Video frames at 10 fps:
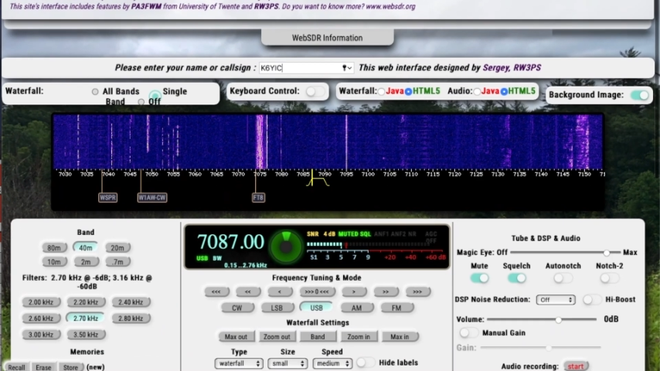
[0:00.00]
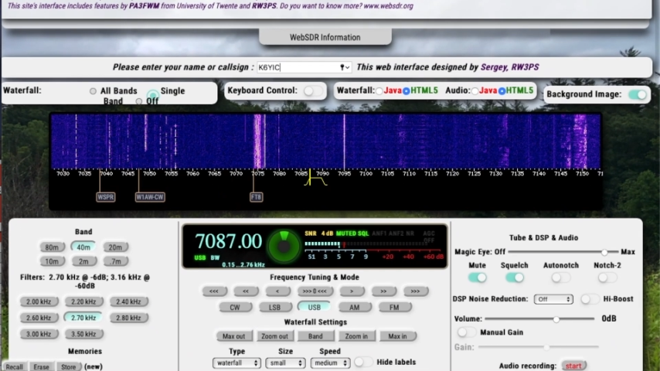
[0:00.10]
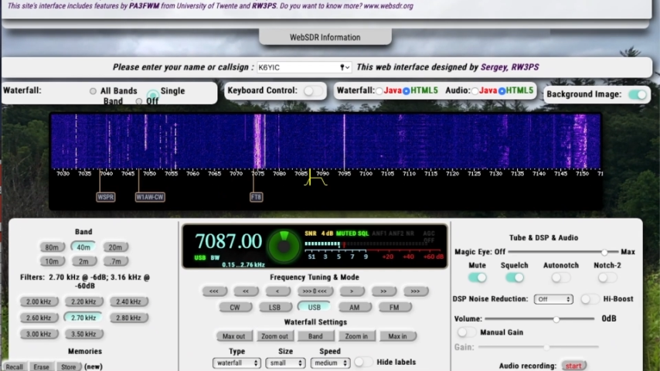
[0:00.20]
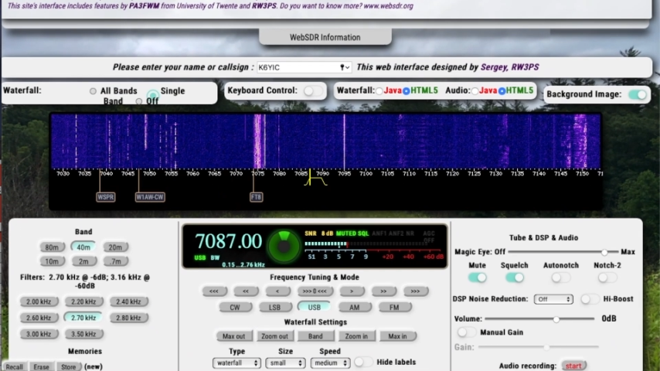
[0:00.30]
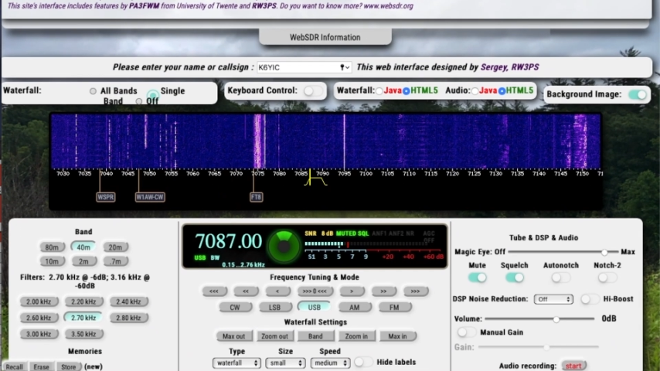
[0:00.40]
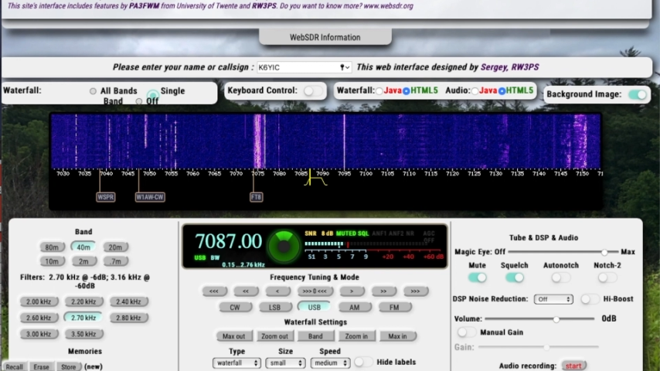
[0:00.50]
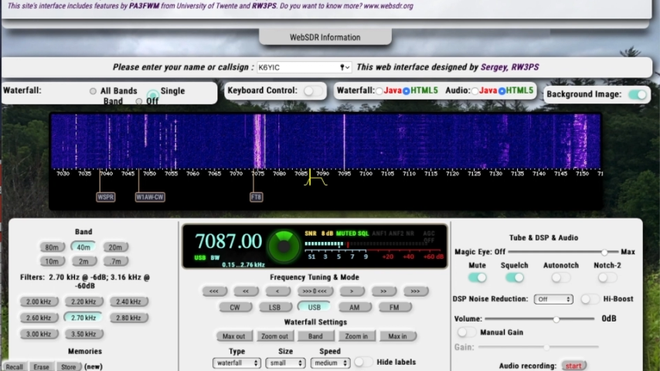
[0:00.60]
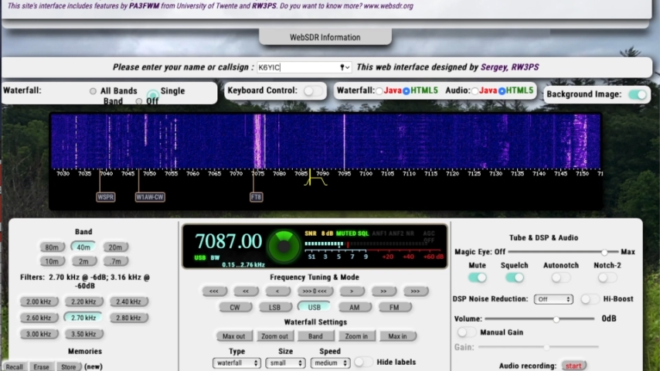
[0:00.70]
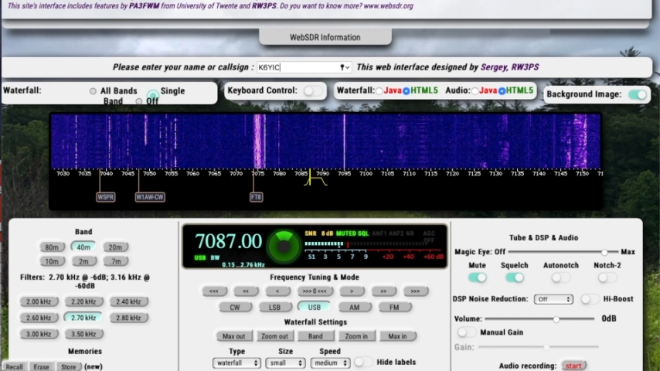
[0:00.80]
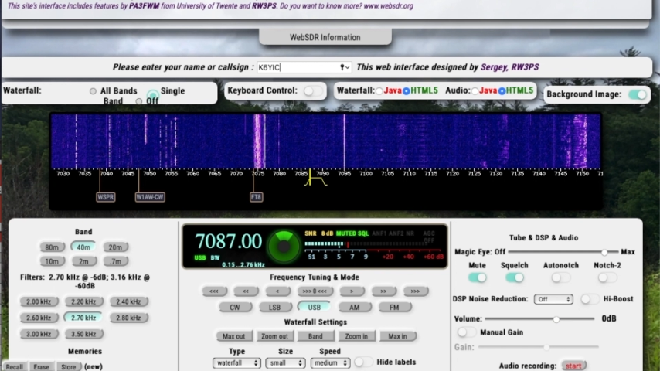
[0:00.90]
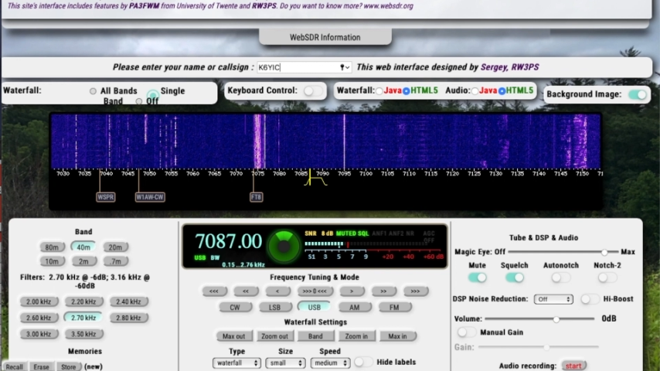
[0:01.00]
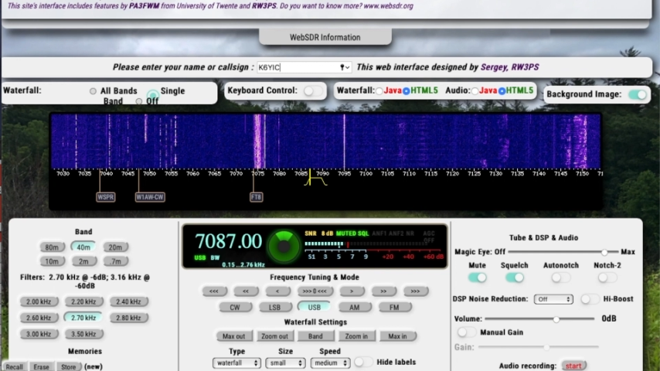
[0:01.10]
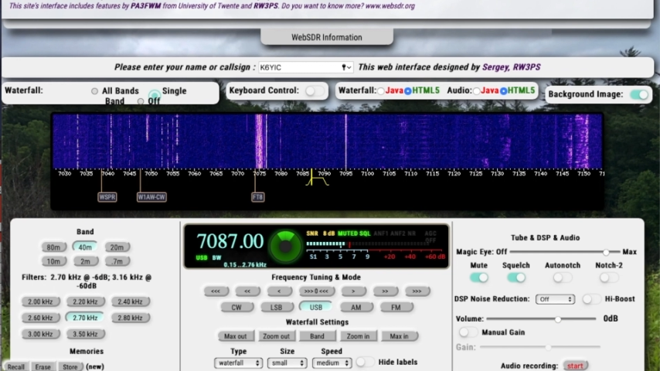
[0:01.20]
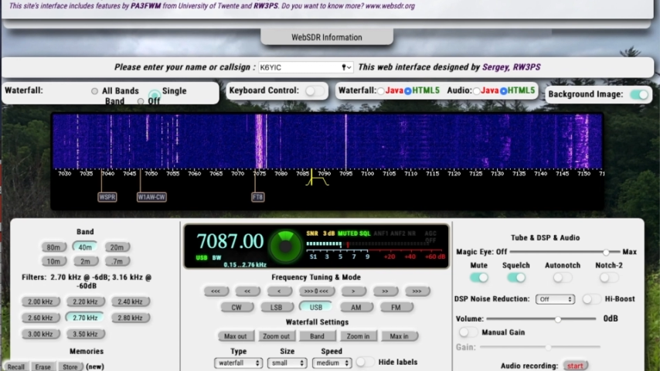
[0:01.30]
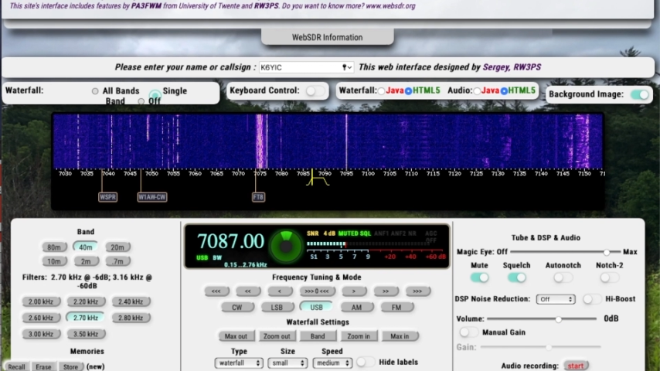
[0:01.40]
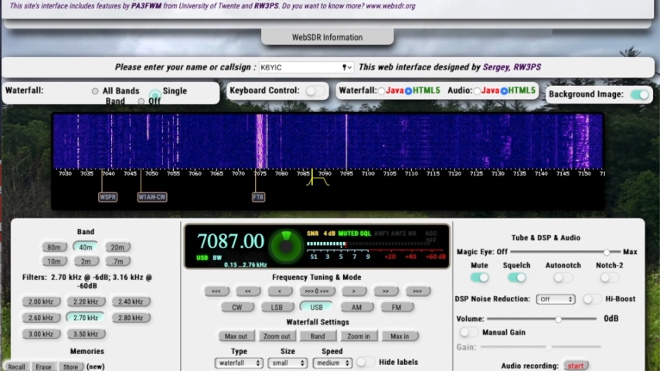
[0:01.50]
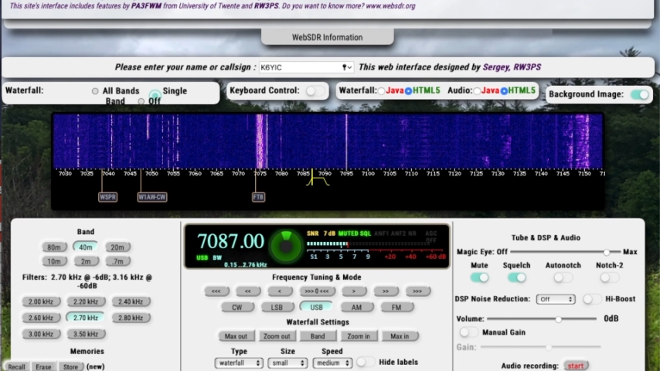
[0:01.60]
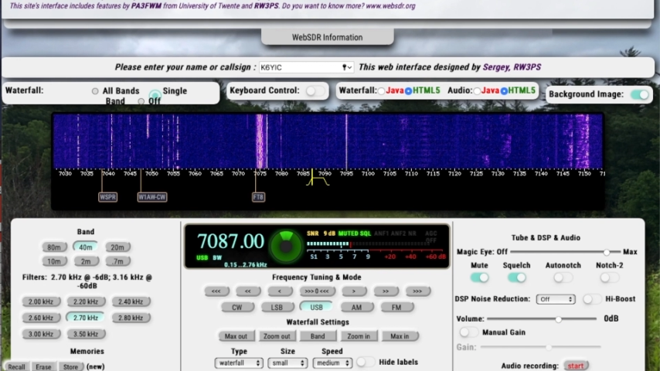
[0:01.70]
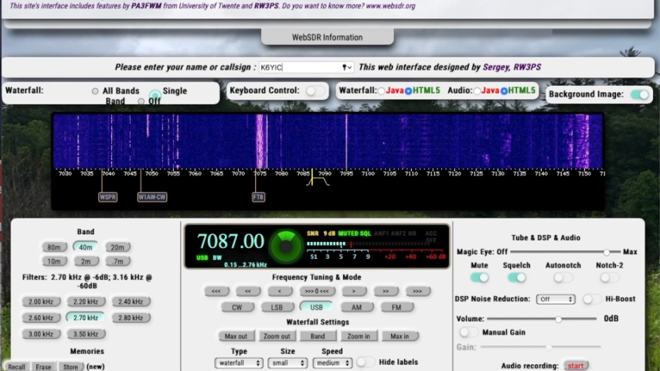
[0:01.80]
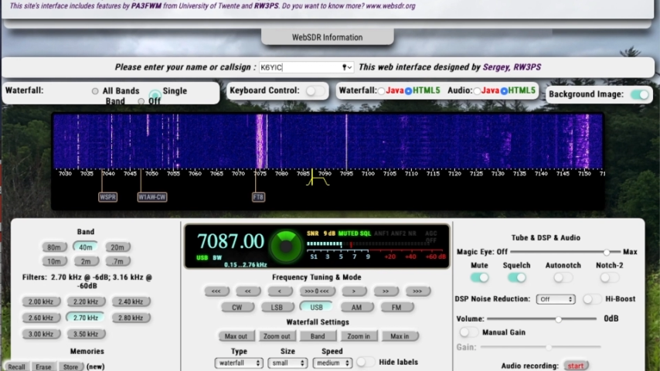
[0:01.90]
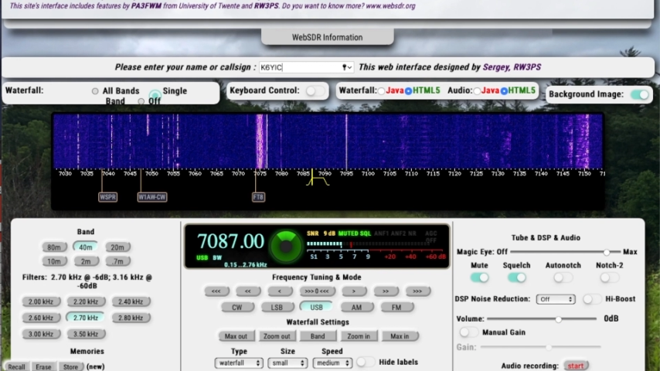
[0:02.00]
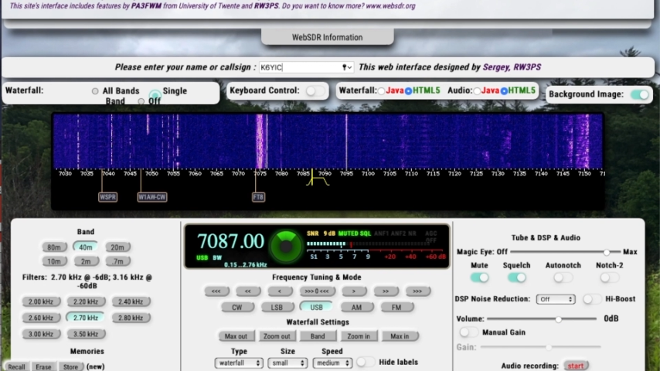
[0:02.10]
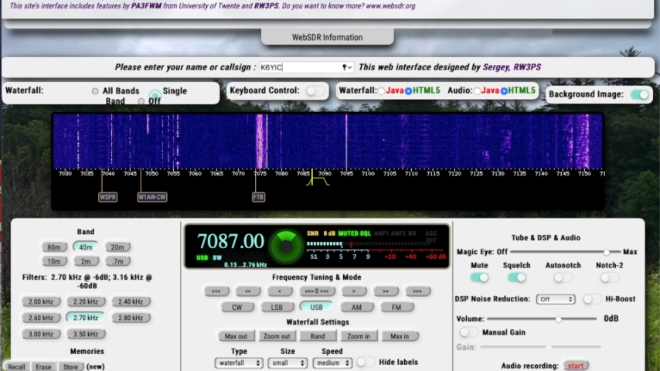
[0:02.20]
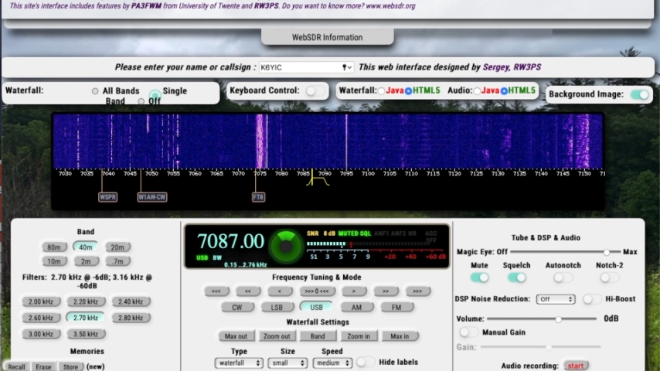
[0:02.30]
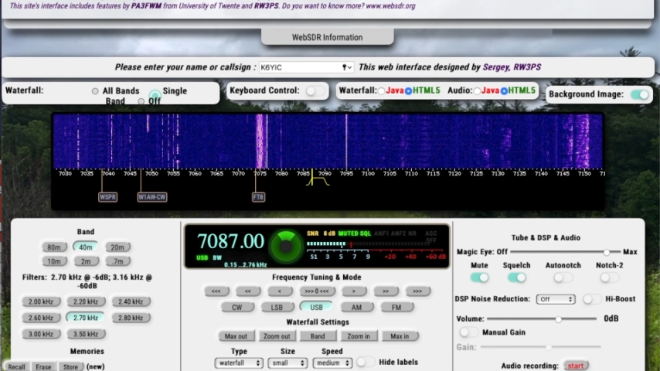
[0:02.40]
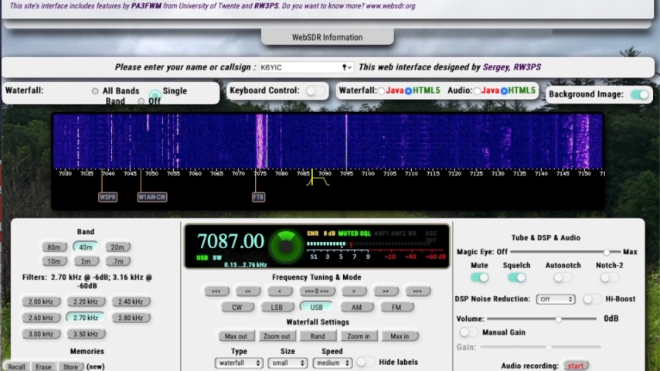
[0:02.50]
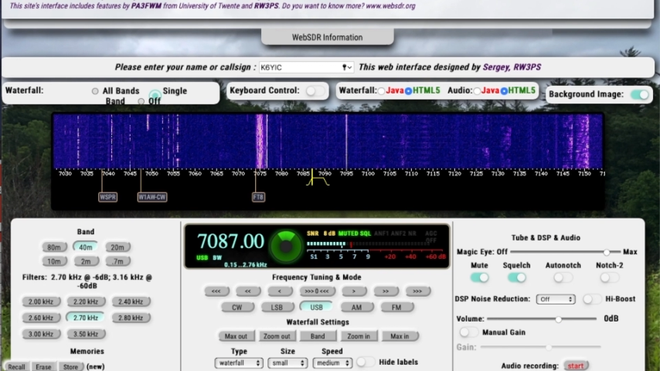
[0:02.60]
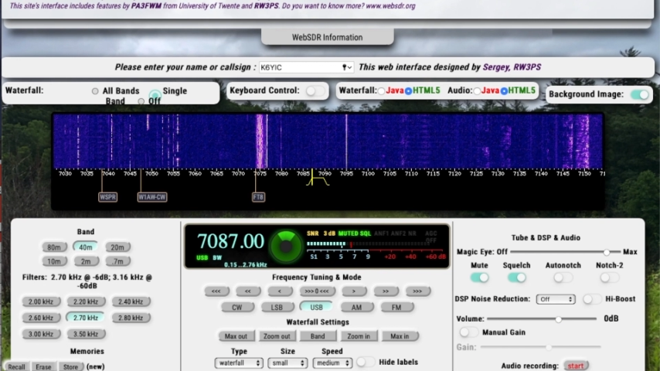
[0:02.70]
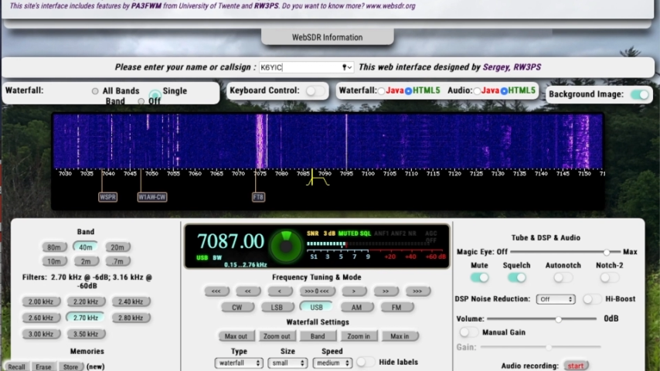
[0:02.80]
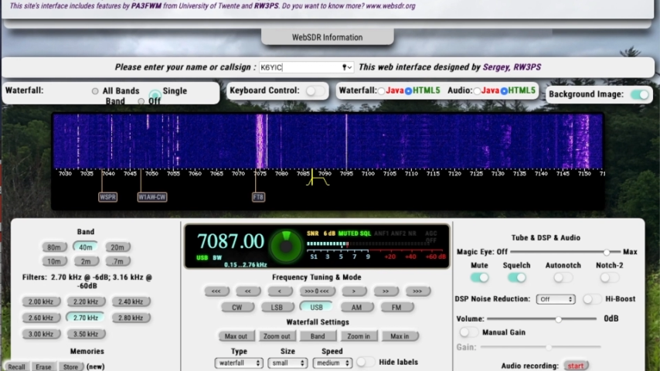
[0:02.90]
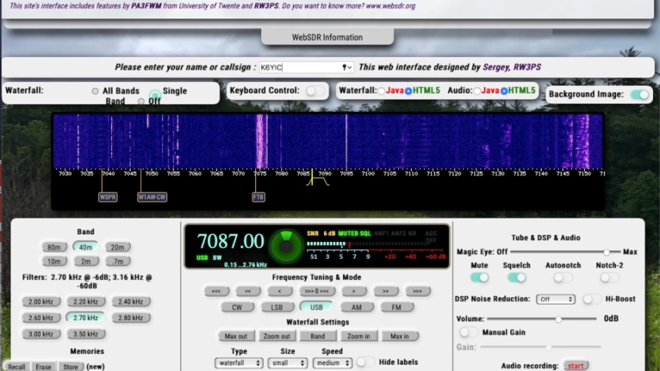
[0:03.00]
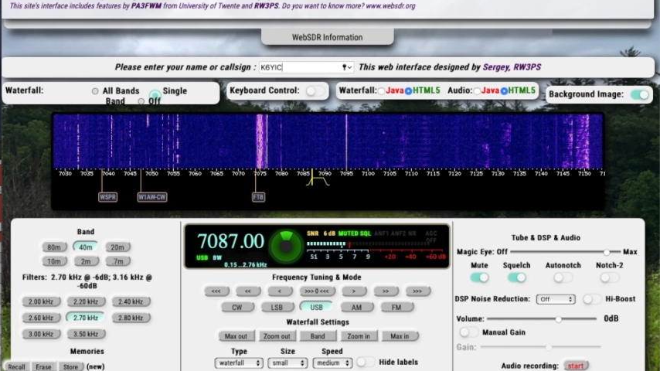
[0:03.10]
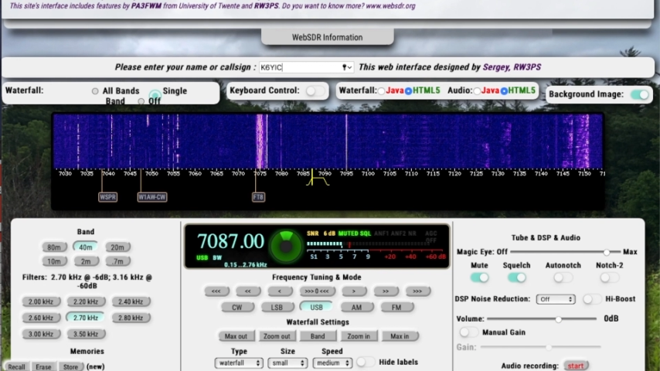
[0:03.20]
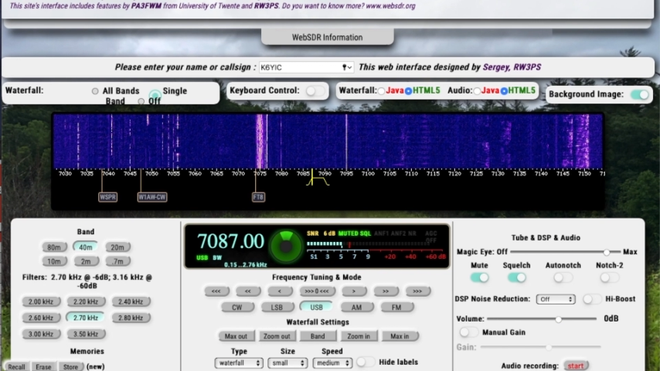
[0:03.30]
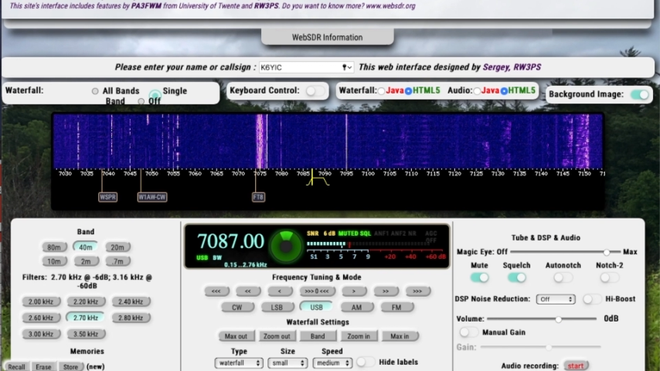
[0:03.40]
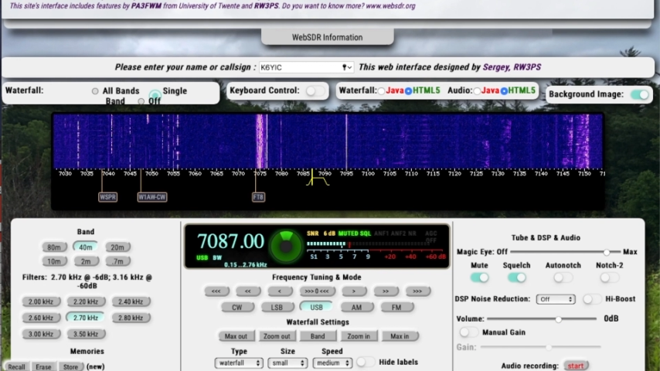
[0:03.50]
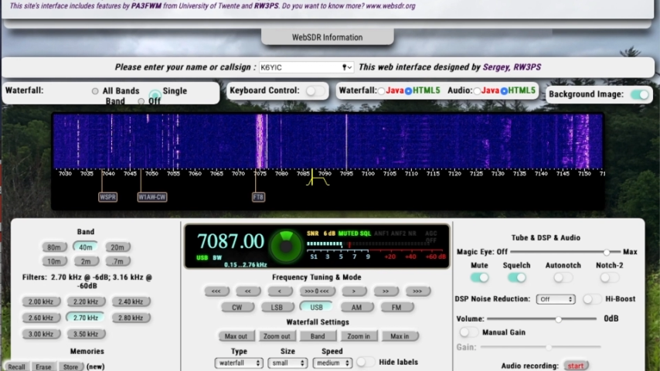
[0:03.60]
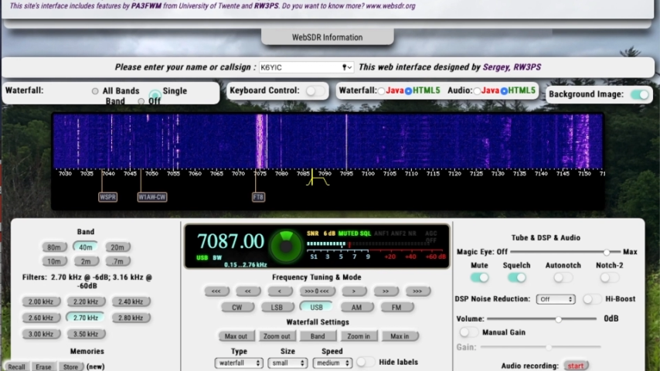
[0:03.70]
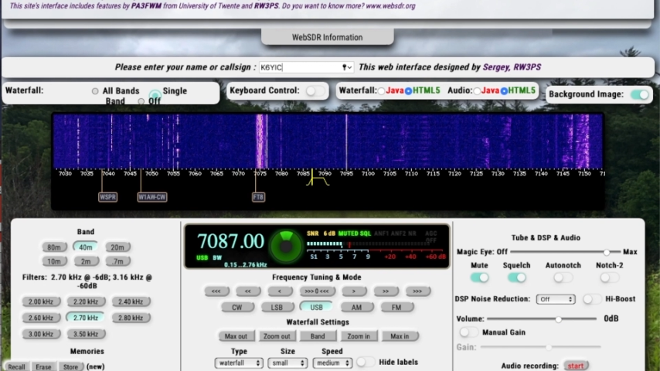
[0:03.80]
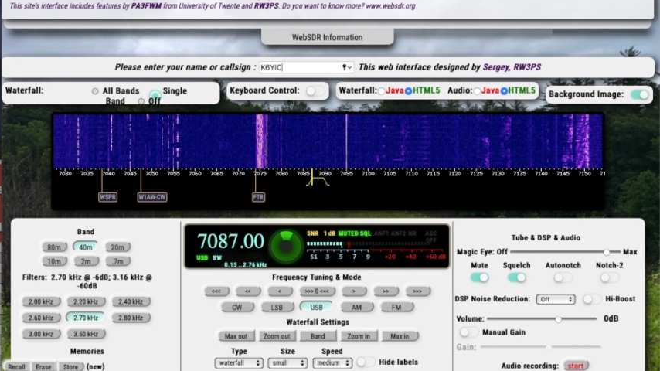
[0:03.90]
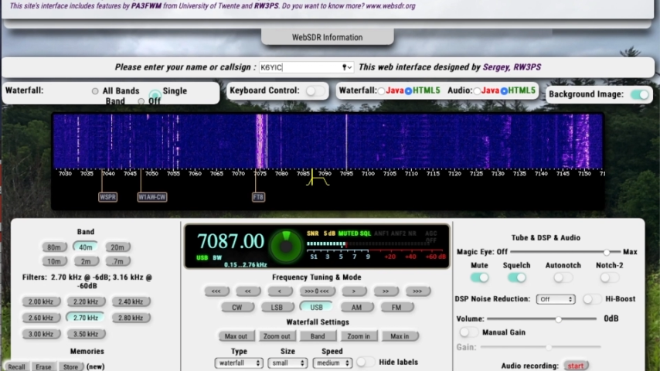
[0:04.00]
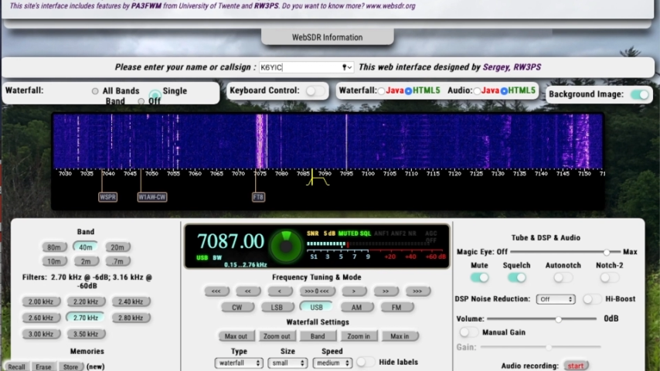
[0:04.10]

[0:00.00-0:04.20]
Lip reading: (no speaker visible)